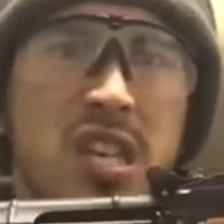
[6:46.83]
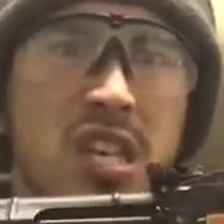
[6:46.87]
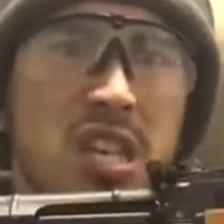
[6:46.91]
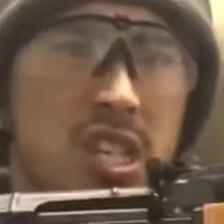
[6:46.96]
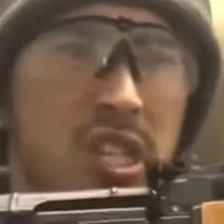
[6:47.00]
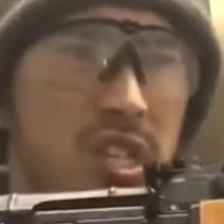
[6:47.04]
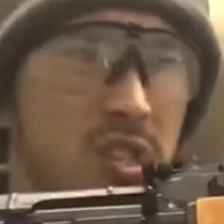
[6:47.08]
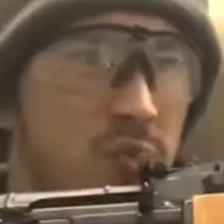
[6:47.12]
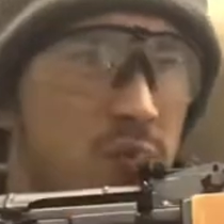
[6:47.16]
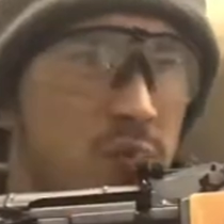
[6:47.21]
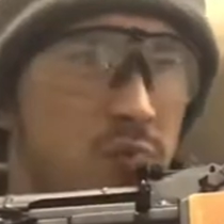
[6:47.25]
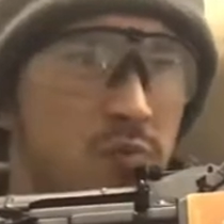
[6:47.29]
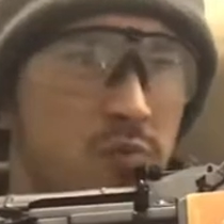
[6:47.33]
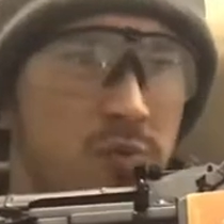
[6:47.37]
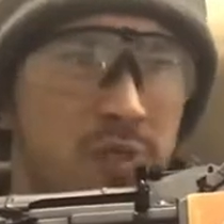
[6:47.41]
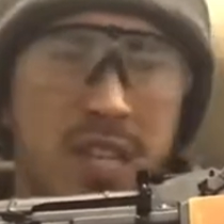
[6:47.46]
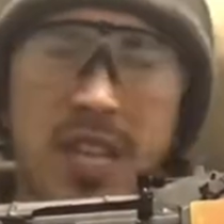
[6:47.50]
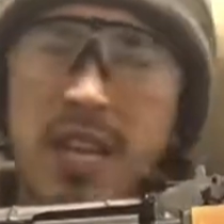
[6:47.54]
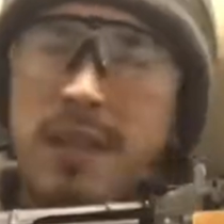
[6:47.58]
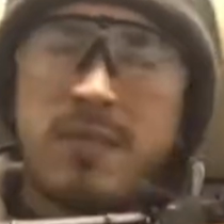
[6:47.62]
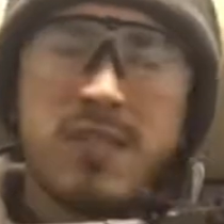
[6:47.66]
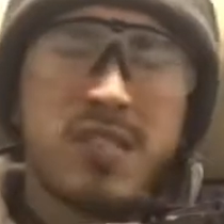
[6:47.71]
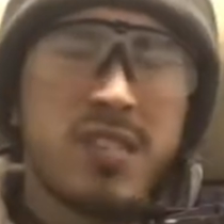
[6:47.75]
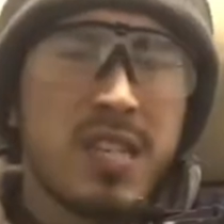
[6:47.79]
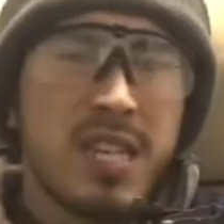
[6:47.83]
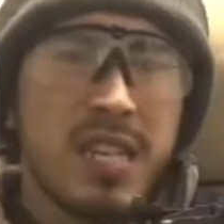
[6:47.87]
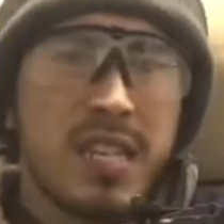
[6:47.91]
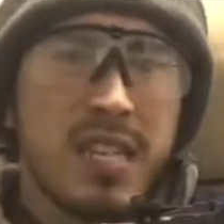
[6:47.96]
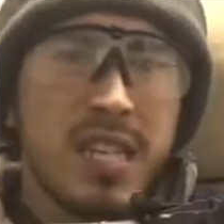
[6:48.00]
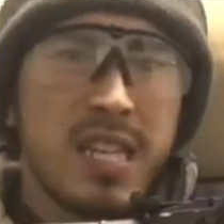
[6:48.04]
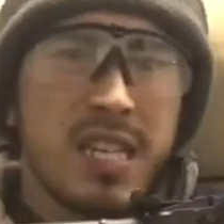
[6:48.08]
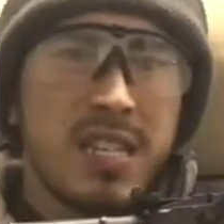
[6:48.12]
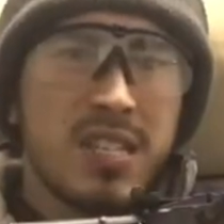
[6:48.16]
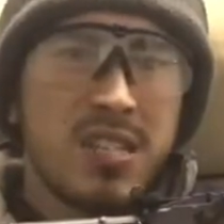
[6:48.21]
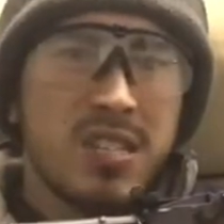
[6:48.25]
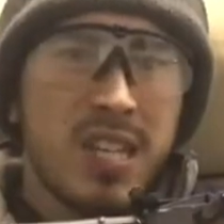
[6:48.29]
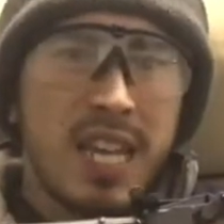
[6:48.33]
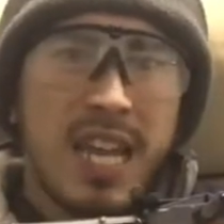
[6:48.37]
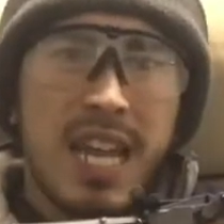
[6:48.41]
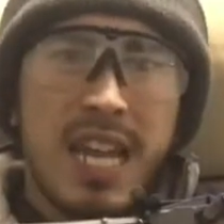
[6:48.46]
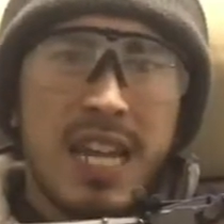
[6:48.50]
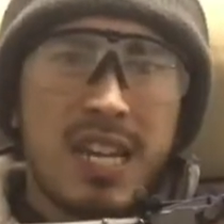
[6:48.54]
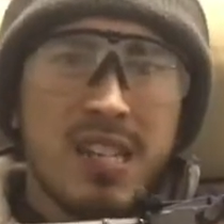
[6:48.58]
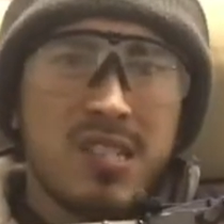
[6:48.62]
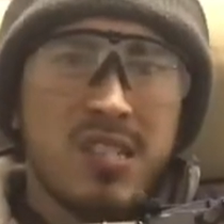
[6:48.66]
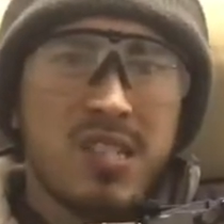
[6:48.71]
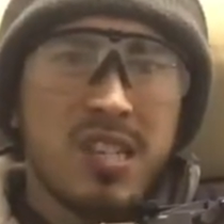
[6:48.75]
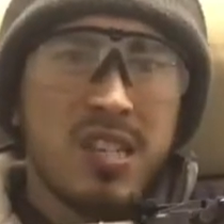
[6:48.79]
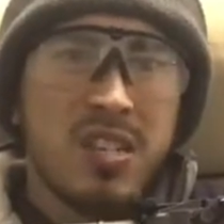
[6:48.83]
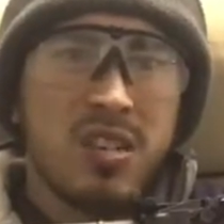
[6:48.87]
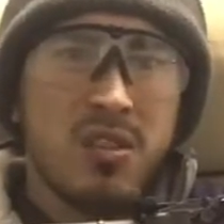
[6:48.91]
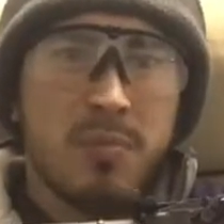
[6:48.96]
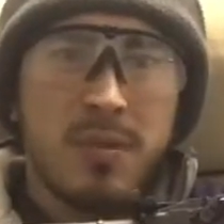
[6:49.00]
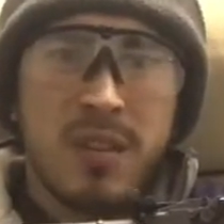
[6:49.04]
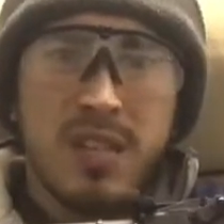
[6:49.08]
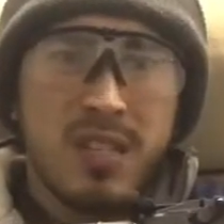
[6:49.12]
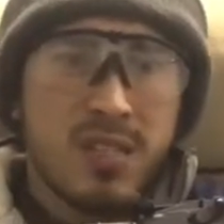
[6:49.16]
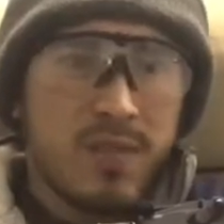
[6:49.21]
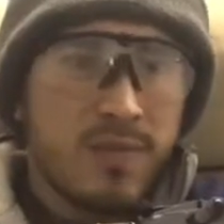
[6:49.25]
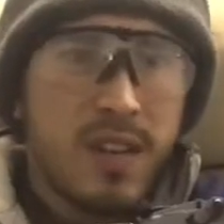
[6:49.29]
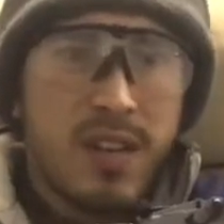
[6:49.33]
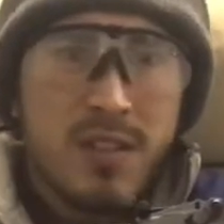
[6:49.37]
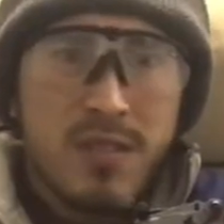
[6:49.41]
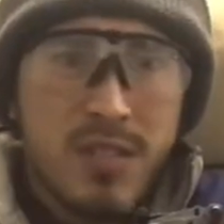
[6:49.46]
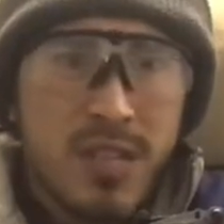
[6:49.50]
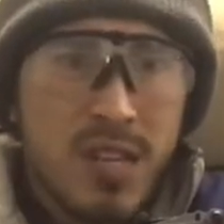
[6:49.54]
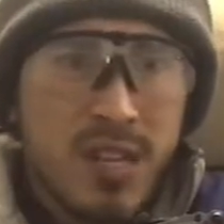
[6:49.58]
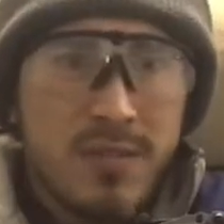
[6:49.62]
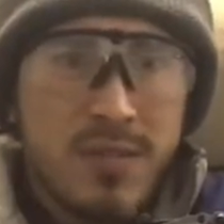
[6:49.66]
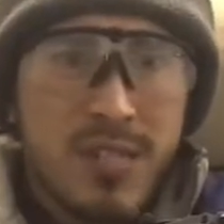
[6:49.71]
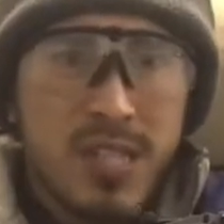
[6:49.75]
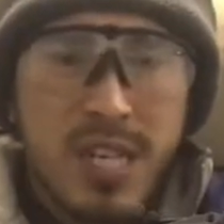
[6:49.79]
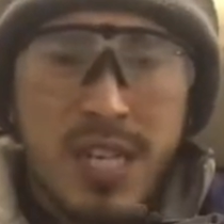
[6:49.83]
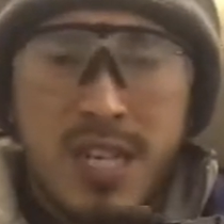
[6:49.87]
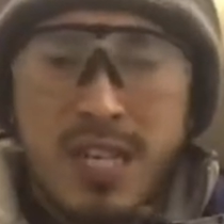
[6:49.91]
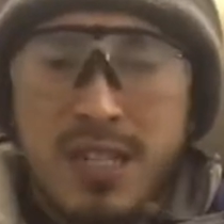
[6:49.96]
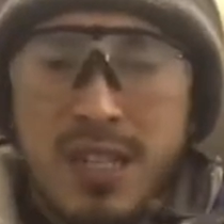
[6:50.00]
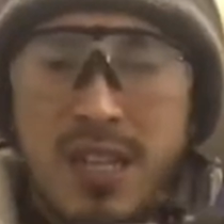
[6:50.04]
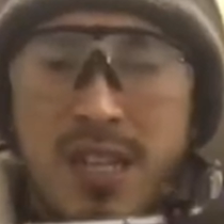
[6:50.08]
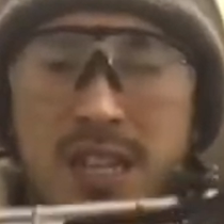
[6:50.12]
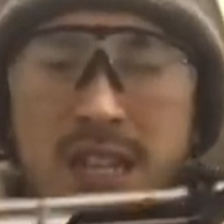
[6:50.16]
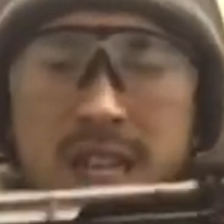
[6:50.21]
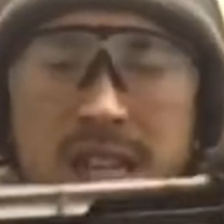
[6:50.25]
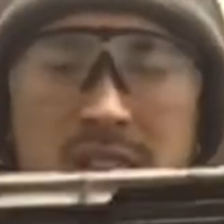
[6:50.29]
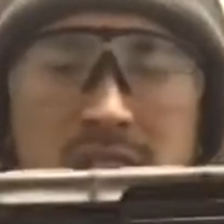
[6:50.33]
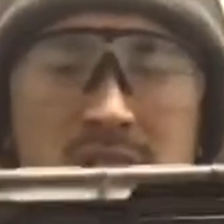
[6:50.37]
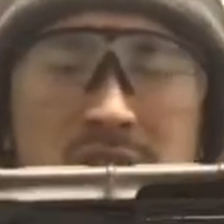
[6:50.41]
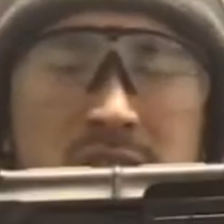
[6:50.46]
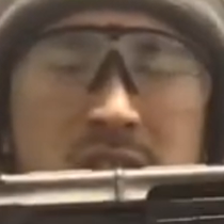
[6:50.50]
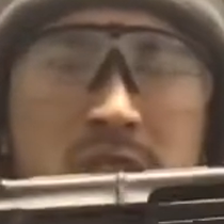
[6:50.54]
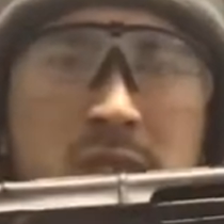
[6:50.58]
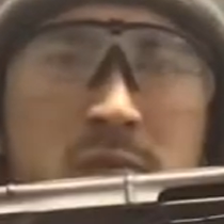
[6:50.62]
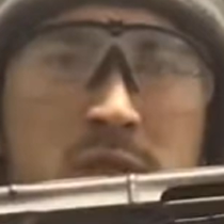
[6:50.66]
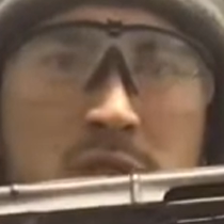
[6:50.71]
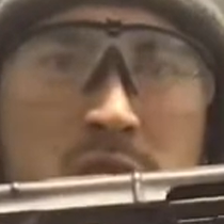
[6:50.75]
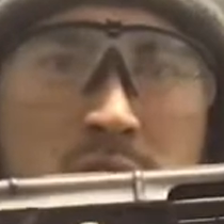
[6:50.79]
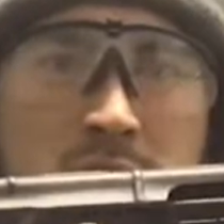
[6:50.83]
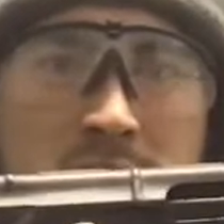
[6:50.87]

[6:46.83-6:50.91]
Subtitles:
You'll never see these at a CQB as far as I've seen, unless you've got